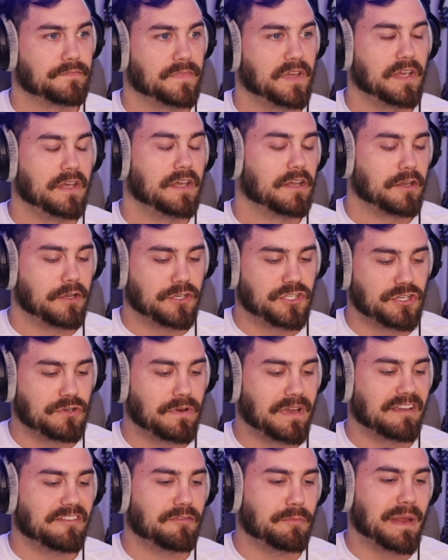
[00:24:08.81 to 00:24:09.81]
Could
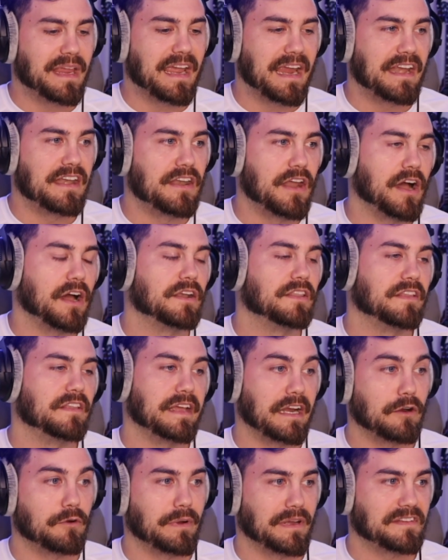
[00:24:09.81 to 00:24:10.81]
you give me a
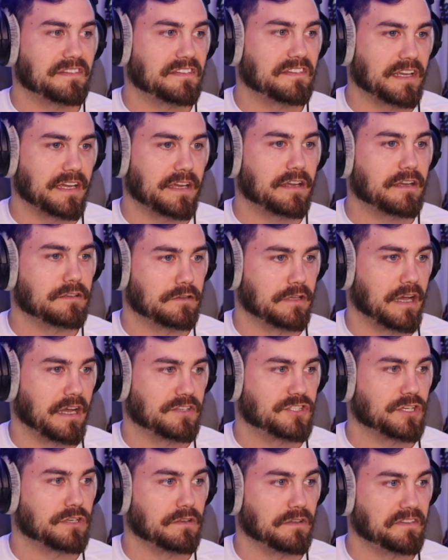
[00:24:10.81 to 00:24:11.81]
non-linguistic
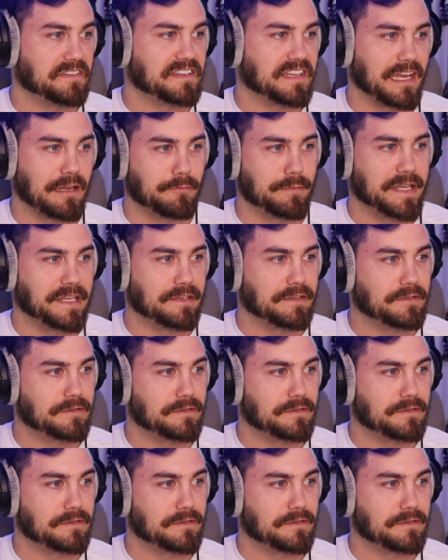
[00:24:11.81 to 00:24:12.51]
logical statement?